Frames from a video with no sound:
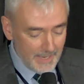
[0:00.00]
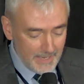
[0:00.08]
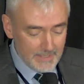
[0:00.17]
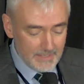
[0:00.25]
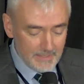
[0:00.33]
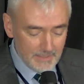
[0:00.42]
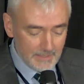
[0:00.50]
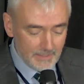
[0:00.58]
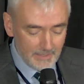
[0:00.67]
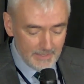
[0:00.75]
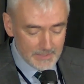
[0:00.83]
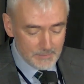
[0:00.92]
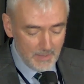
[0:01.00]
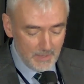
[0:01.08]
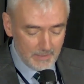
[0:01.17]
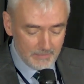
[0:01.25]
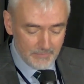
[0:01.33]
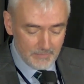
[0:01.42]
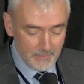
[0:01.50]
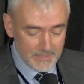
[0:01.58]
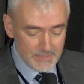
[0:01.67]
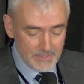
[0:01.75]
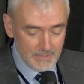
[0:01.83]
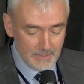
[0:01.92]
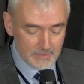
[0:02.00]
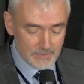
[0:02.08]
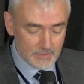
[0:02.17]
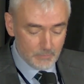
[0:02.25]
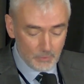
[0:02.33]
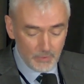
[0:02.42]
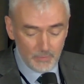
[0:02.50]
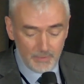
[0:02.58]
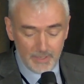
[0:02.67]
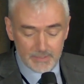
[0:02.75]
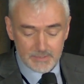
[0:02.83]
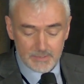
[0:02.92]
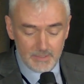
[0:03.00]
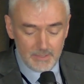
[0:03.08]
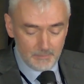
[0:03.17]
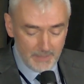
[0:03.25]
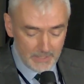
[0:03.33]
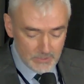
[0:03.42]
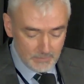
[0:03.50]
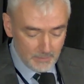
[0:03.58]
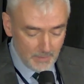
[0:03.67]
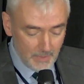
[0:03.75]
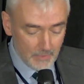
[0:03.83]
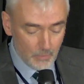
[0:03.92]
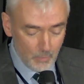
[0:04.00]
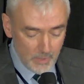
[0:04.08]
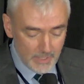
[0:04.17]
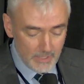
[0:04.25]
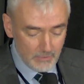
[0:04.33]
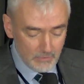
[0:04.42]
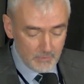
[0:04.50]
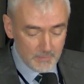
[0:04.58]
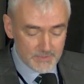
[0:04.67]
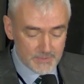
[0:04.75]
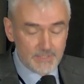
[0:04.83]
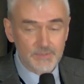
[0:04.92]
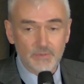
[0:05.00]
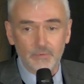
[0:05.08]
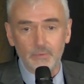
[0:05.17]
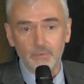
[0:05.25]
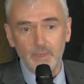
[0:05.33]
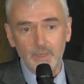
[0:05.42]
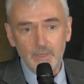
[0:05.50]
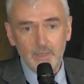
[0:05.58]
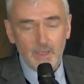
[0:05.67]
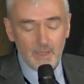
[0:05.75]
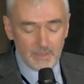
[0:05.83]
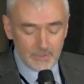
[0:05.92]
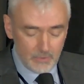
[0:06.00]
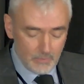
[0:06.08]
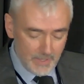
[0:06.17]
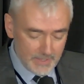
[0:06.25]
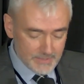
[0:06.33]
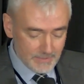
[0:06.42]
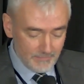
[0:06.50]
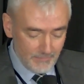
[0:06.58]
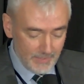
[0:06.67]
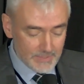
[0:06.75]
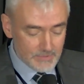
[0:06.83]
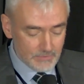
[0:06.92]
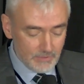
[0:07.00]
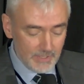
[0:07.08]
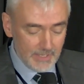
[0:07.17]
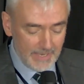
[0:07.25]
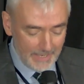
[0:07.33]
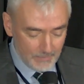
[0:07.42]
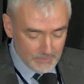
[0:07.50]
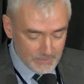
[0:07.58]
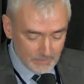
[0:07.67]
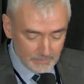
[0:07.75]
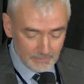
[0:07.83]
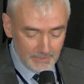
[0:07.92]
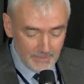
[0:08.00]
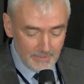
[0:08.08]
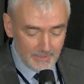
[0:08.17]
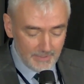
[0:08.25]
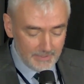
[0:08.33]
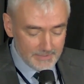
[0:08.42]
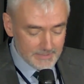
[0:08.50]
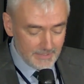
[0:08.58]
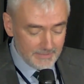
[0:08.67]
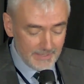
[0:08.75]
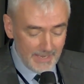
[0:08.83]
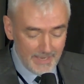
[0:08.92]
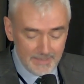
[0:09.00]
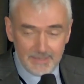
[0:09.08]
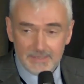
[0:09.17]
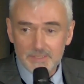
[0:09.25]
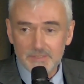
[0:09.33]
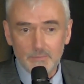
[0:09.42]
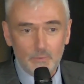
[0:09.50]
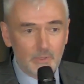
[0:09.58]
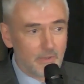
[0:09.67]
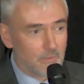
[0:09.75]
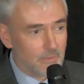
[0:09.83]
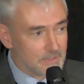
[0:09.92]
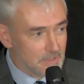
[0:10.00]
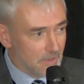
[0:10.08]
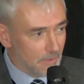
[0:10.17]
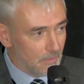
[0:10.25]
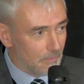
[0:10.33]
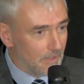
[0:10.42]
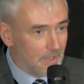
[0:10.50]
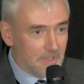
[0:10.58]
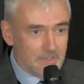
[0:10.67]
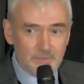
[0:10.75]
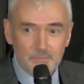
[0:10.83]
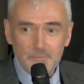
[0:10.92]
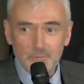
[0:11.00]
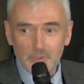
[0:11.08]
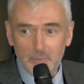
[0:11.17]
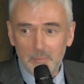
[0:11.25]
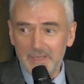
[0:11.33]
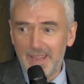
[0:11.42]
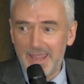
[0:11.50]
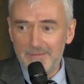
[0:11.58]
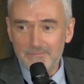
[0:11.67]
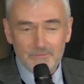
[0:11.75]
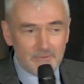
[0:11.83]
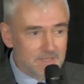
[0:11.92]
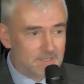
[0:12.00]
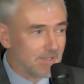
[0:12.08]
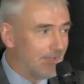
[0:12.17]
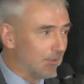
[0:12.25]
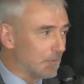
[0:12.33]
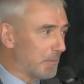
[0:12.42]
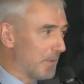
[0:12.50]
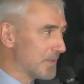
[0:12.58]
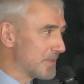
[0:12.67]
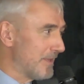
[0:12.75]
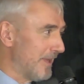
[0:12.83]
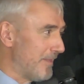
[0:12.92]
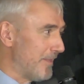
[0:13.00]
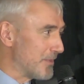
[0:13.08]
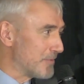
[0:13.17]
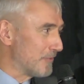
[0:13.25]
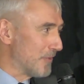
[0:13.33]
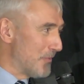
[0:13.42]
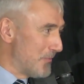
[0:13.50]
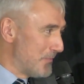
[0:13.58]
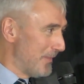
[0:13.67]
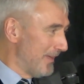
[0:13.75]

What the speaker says: Anni is part of the BC Support Unit's Patient Partner Working Group and sits on our unit's advisory council. And I think Anni is someone who is known to probably every single person in this room.